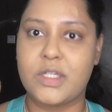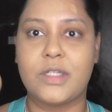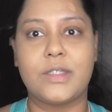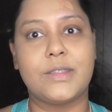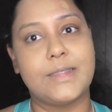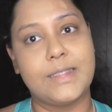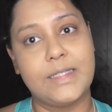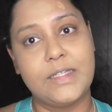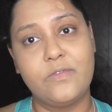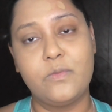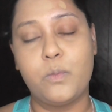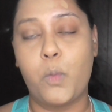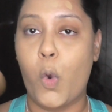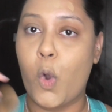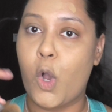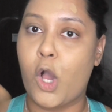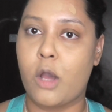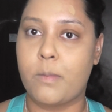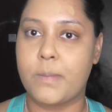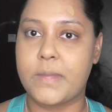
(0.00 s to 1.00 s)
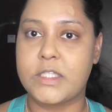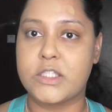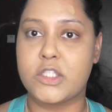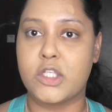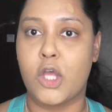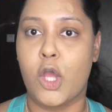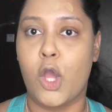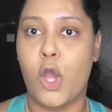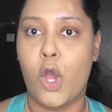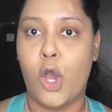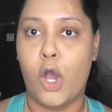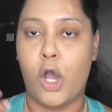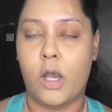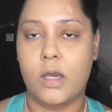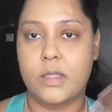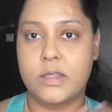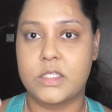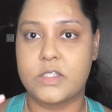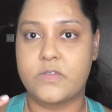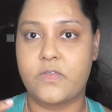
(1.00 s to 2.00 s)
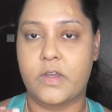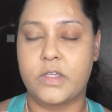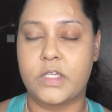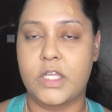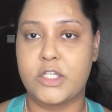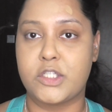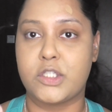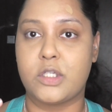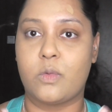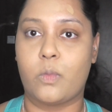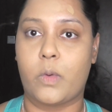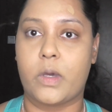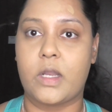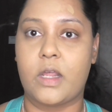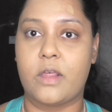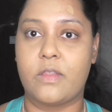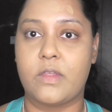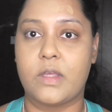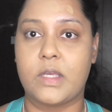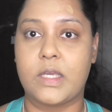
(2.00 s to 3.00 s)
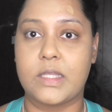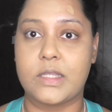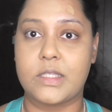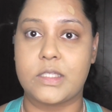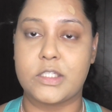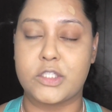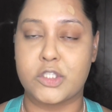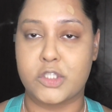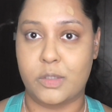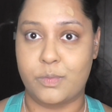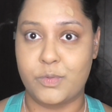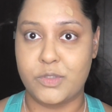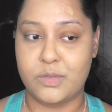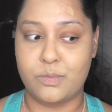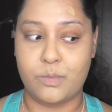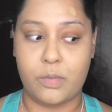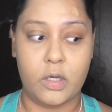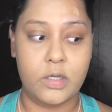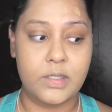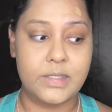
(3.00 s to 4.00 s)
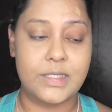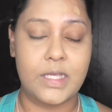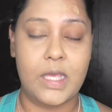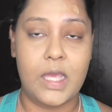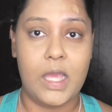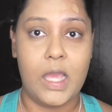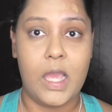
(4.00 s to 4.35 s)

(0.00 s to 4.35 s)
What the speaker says: I'll leave more comments on this foundation, what I think, in the description box,